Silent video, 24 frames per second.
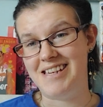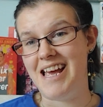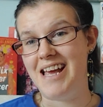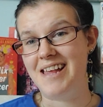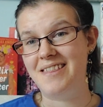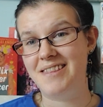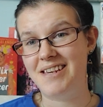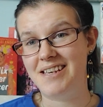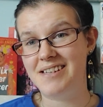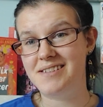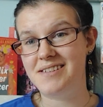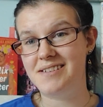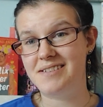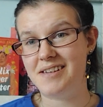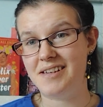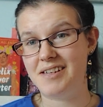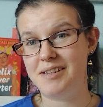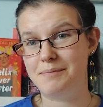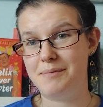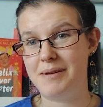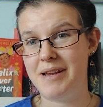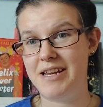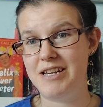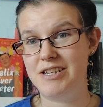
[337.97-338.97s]
and this is
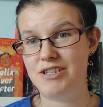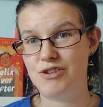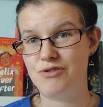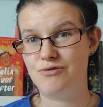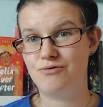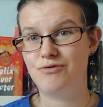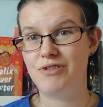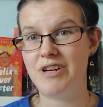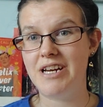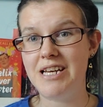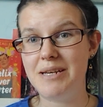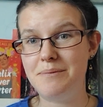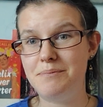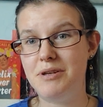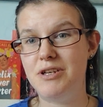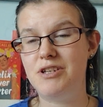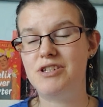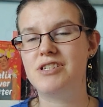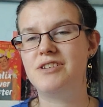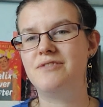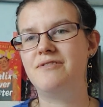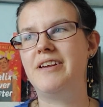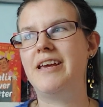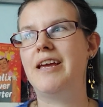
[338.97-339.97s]
explained really
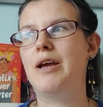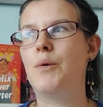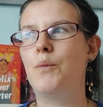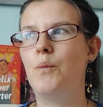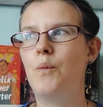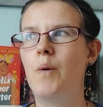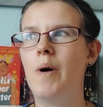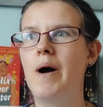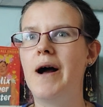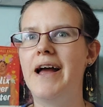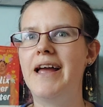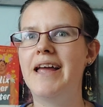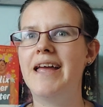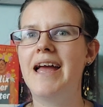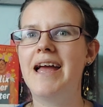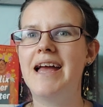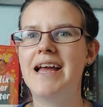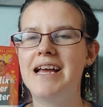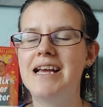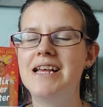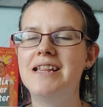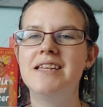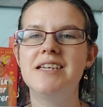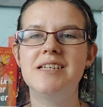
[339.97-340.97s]
beautifully why
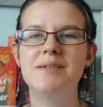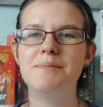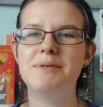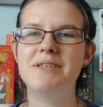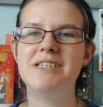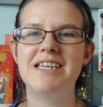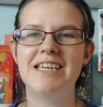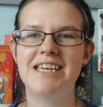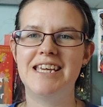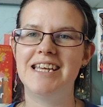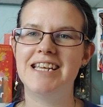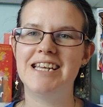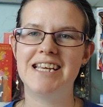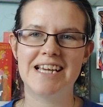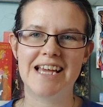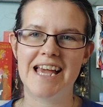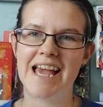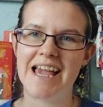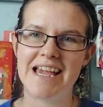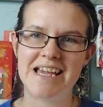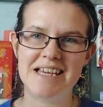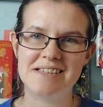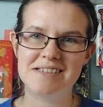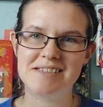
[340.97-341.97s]
in this particular
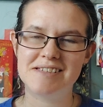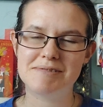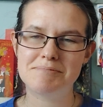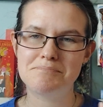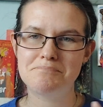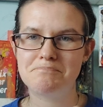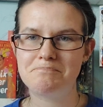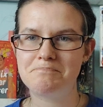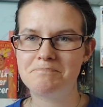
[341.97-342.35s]
case